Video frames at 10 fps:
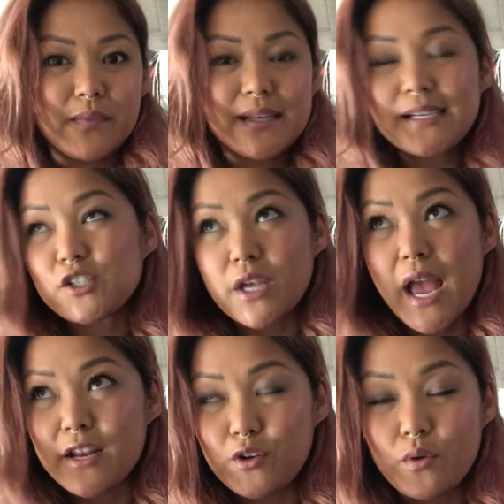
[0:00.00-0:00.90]
Essentially,
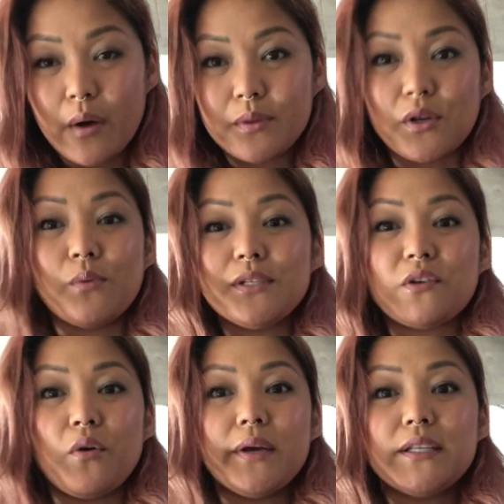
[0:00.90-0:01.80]
I knew I was always
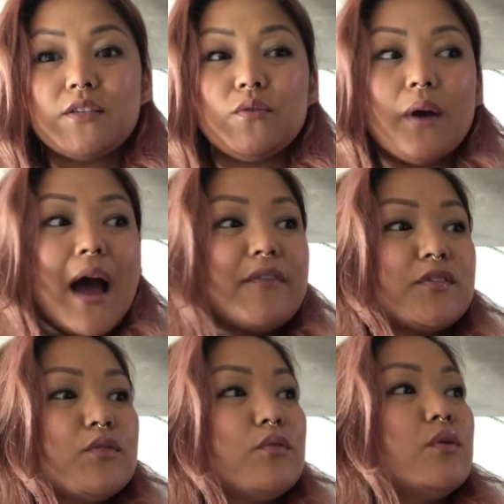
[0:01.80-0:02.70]
going to have
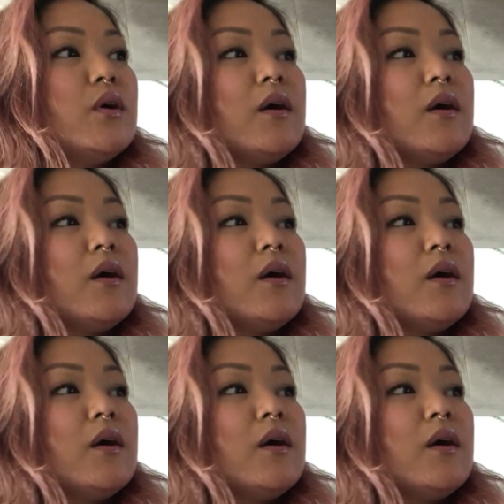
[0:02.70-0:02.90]
to